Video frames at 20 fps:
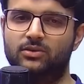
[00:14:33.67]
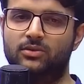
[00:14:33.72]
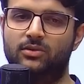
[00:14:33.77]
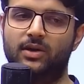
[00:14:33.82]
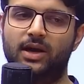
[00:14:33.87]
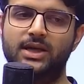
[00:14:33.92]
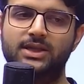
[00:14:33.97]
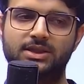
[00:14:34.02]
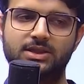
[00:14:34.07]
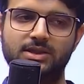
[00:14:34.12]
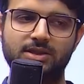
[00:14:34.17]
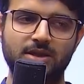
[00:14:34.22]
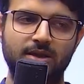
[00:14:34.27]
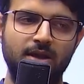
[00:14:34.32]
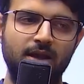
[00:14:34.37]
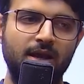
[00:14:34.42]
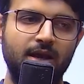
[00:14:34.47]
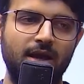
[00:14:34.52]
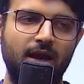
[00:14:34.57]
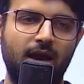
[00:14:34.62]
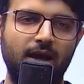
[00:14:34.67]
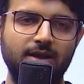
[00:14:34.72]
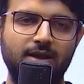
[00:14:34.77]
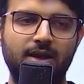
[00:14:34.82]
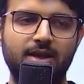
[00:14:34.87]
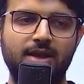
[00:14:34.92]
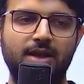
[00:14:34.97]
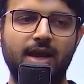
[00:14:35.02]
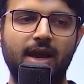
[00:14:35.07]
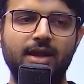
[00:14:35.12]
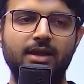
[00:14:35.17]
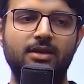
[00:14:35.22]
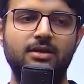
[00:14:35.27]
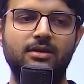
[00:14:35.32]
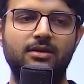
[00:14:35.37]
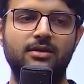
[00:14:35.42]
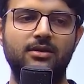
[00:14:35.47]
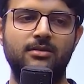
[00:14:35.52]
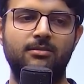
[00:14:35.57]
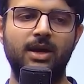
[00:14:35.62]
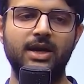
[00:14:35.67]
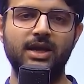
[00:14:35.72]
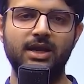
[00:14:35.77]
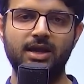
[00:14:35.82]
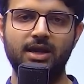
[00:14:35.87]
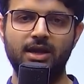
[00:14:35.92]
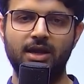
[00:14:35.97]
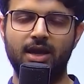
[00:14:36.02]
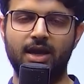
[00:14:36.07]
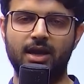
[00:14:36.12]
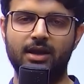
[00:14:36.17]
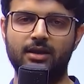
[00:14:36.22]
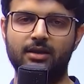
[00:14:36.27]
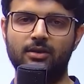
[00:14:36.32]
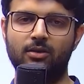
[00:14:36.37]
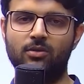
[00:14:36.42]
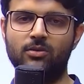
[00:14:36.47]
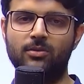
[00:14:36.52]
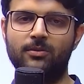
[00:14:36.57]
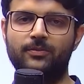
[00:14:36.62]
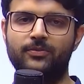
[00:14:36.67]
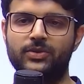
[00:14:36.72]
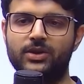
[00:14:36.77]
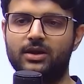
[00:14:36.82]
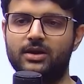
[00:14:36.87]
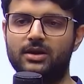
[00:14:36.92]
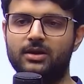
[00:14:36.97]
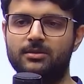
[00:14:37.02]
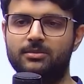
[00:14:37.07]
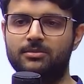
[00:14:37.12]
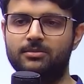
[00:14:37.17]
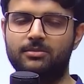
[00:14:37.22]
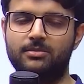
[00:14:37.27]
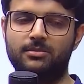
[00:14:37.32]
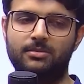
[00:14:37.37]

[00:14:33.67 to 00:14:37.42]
So it's other than the money and you know uh,